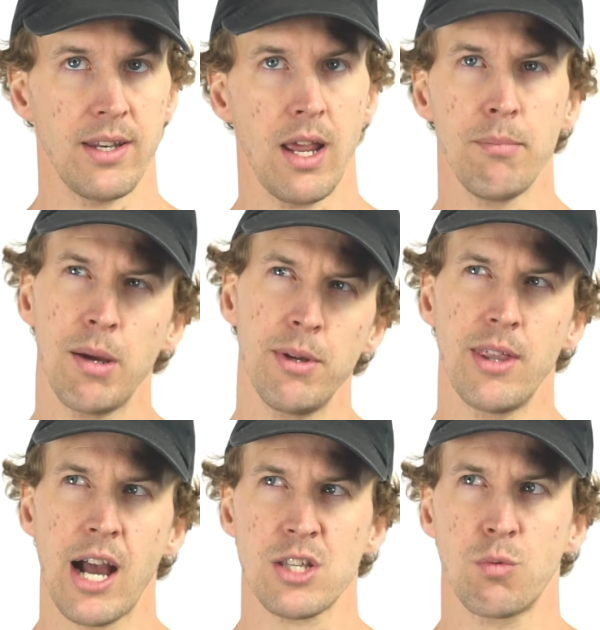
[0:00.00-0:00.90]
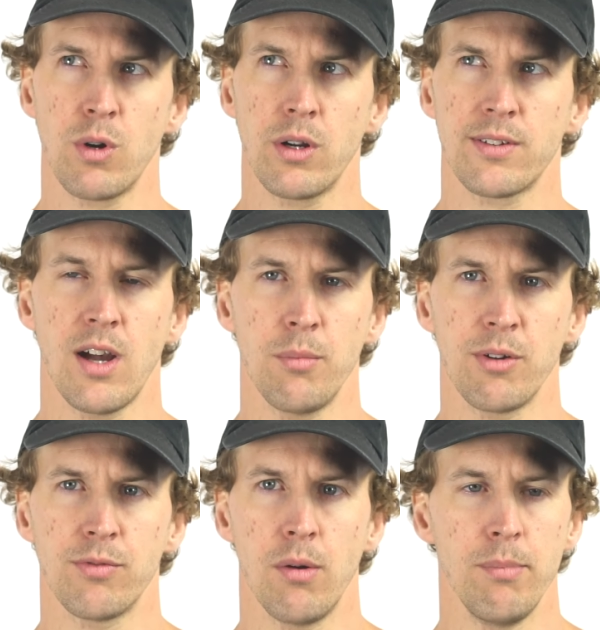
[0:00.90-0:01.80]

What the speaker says: And maybe that's where it's coming from.